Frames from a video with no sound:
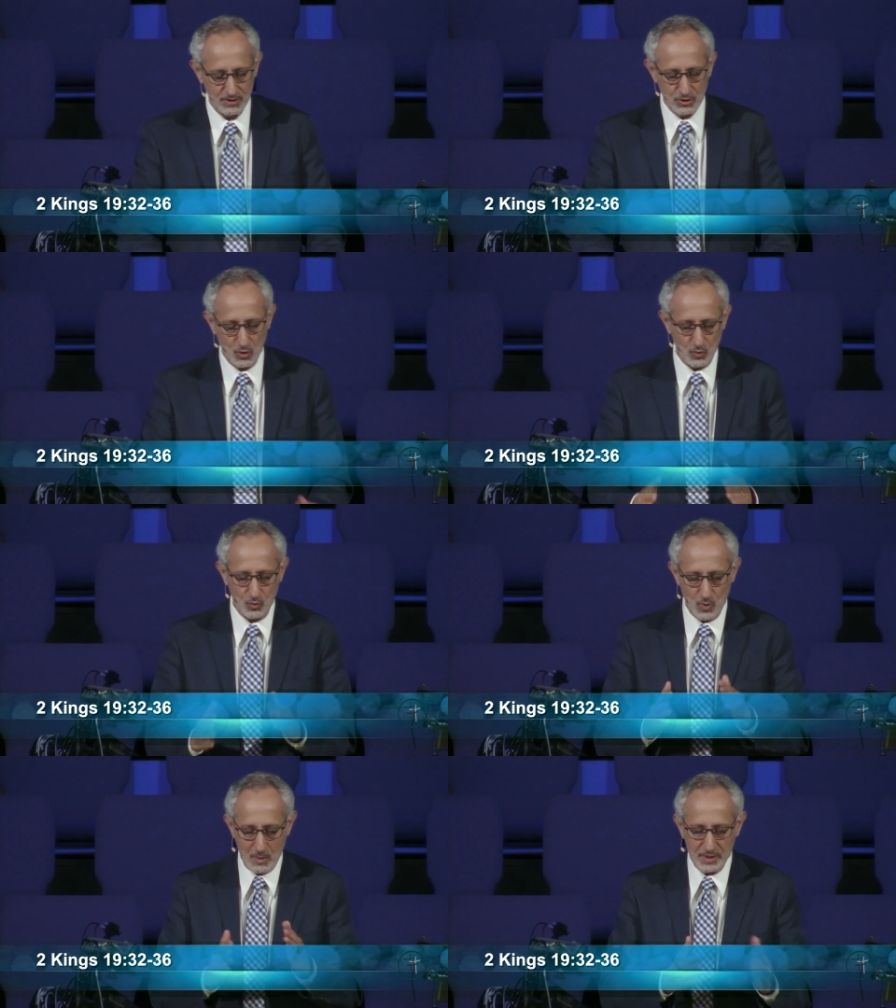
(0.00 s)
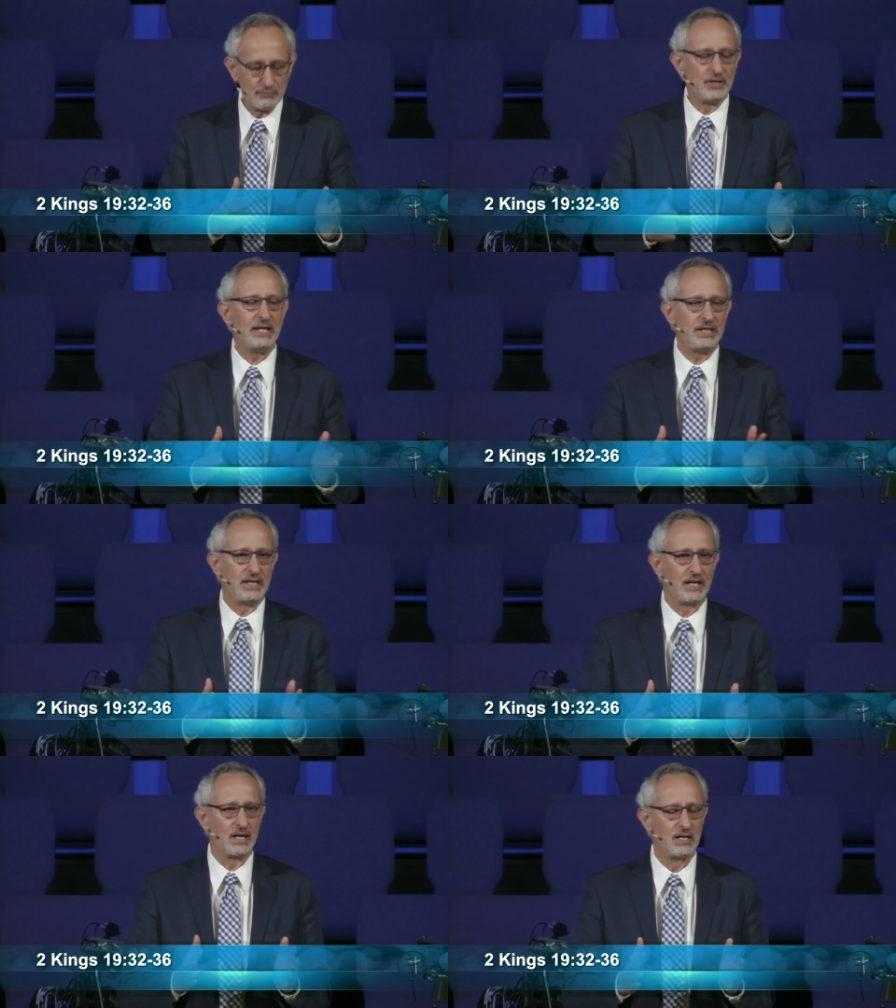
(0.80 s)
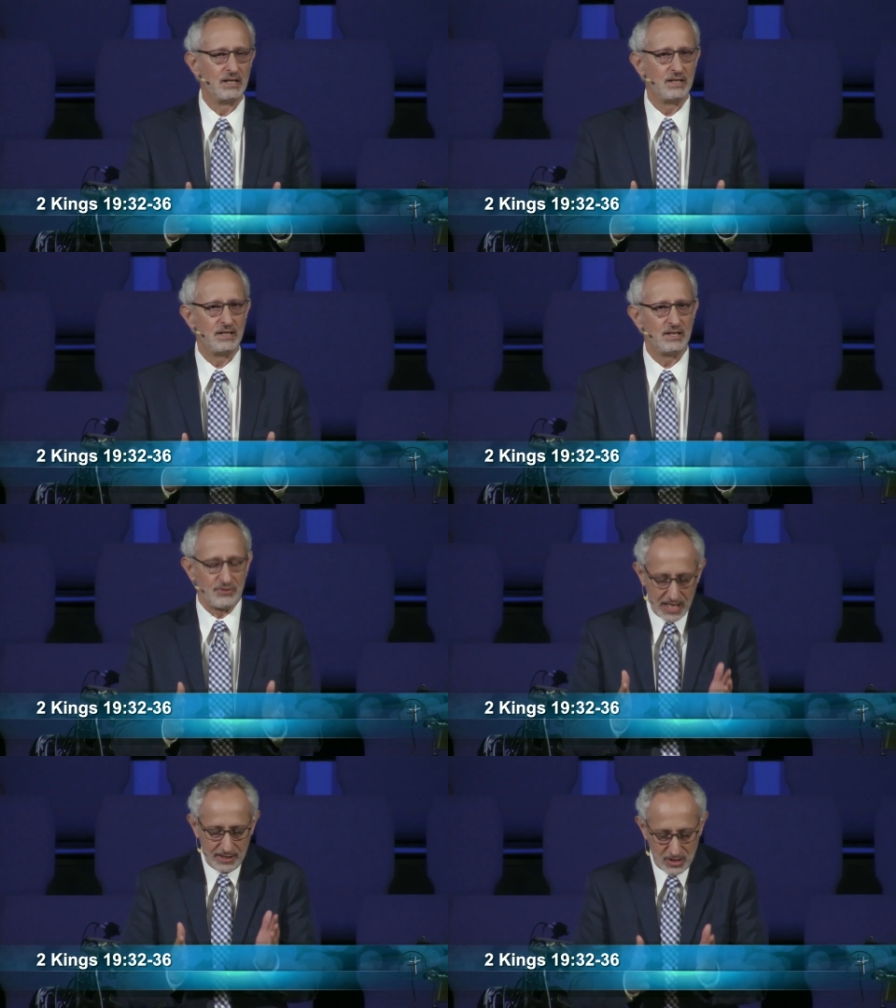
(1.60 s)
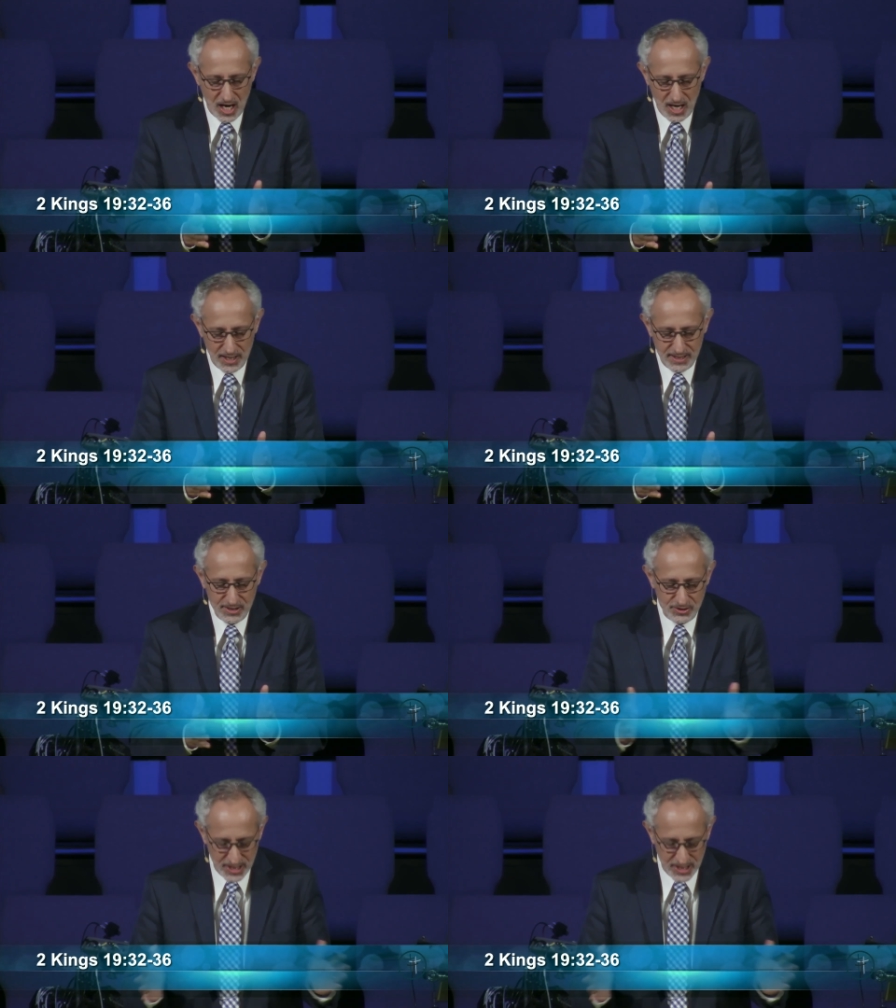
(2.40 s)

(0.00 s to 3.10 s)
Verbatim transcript: So, what we read here is that God